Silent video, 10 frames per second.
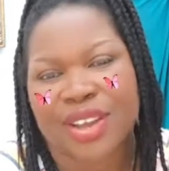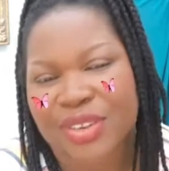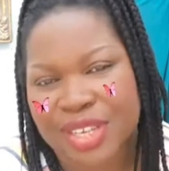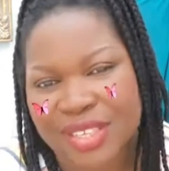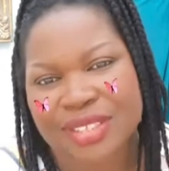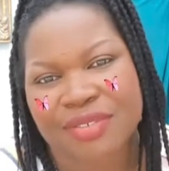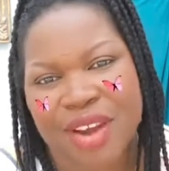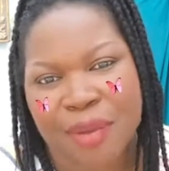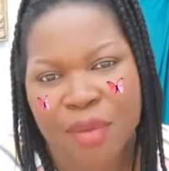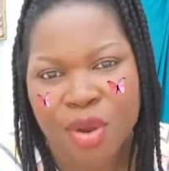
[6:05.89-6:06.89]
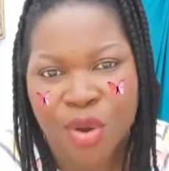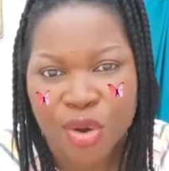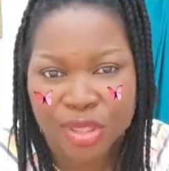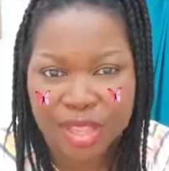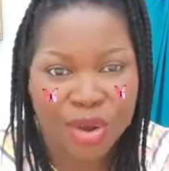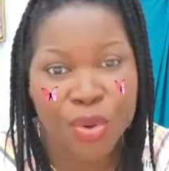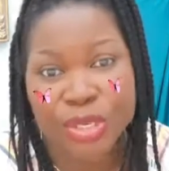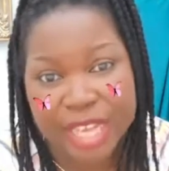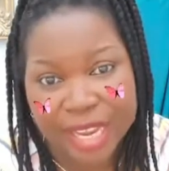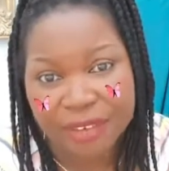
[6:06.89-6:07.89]
on Instagram the whole
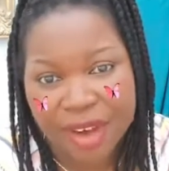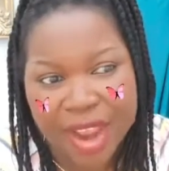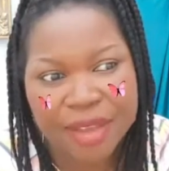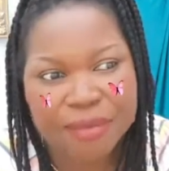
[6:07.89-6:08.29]
day, right?